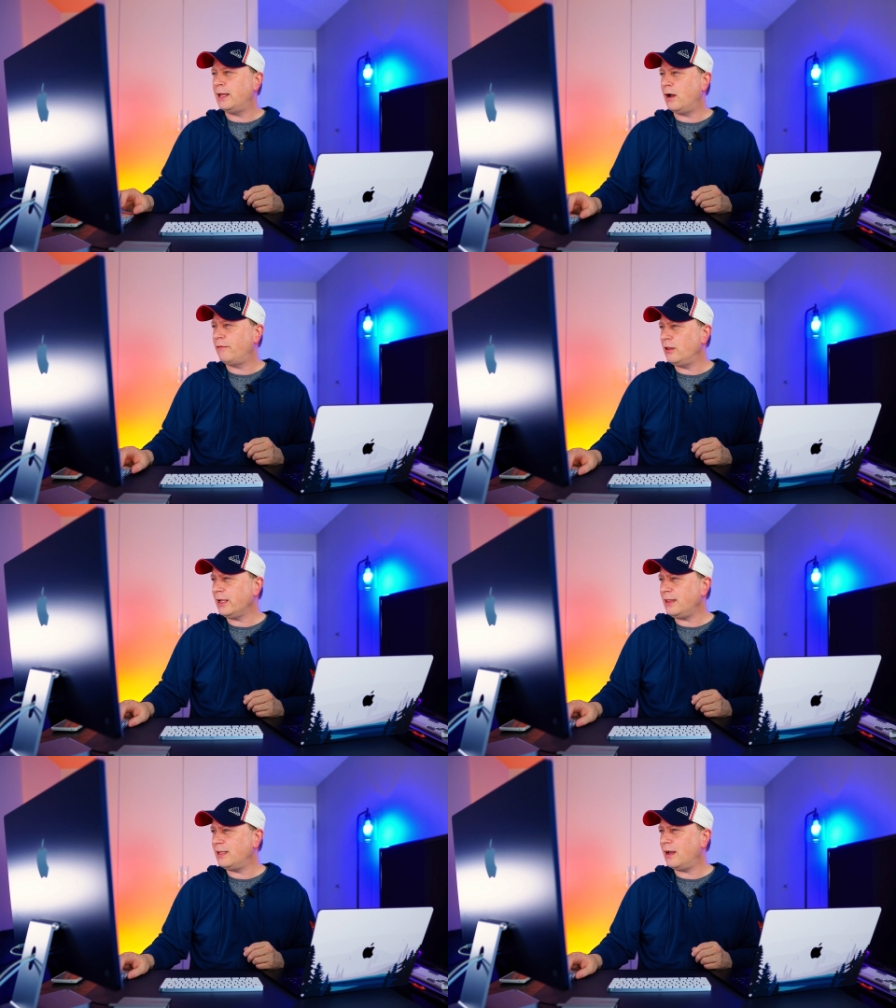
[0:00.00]
Now, if I
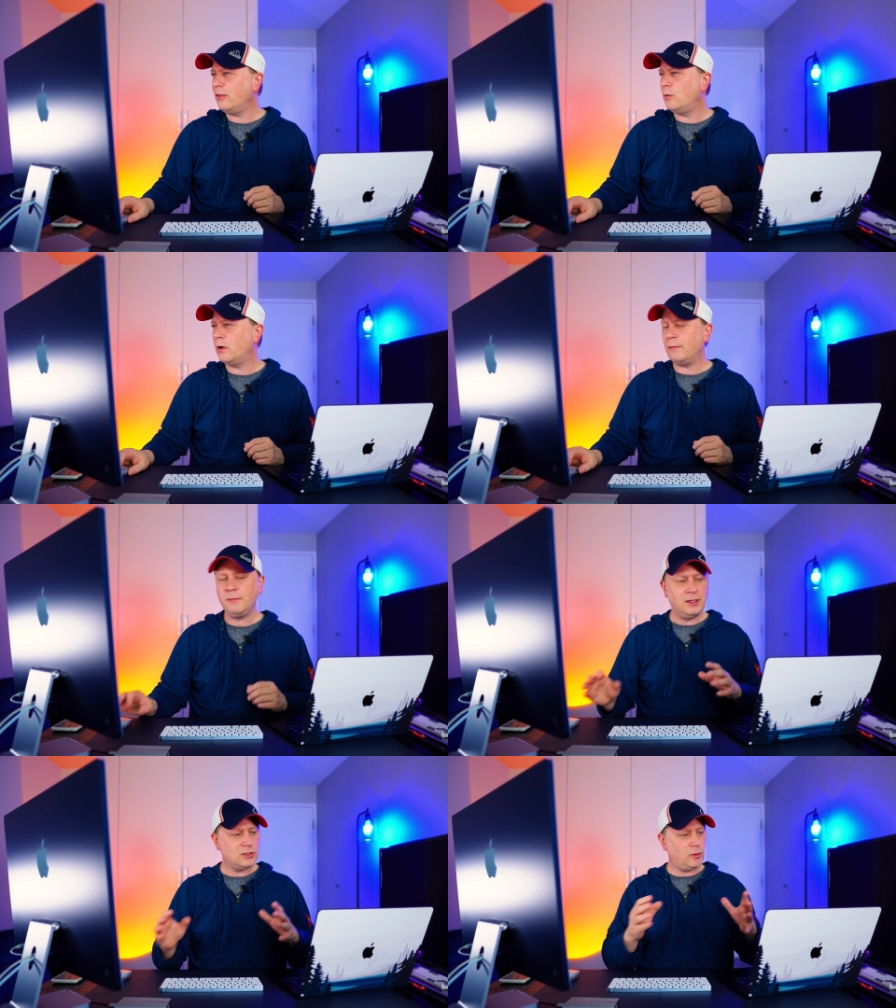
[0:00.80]
look at the other one,
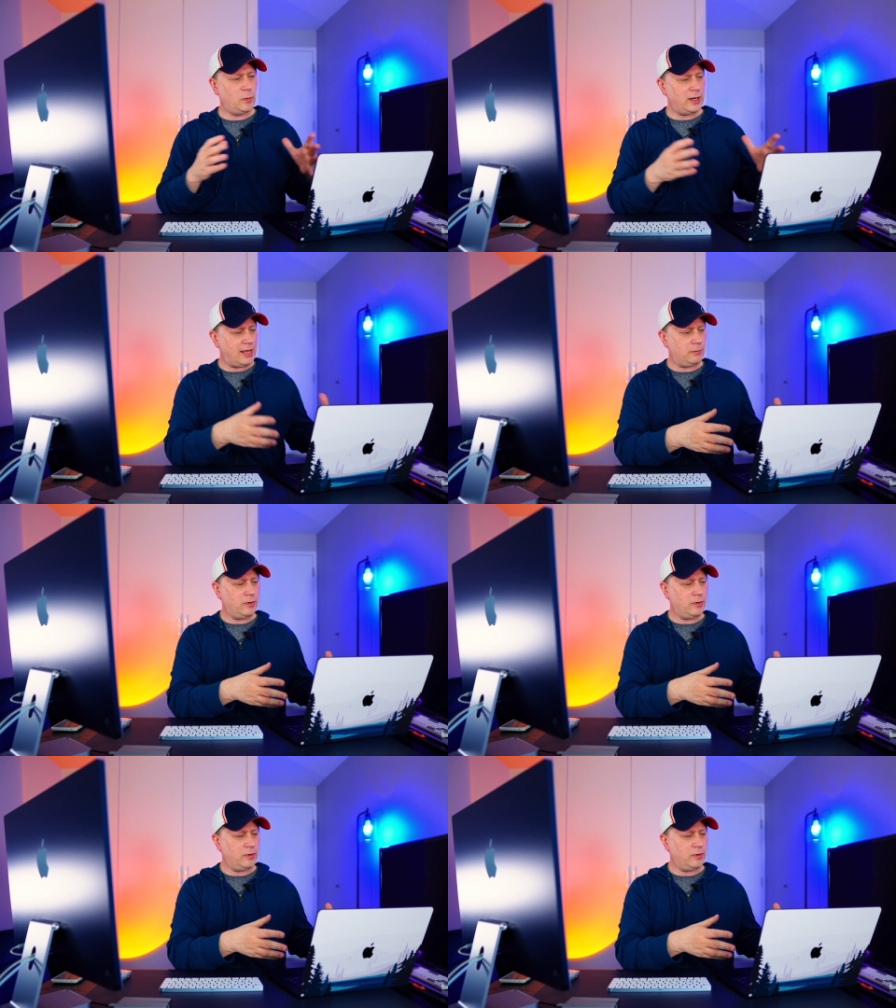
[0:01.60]
so we went ahead and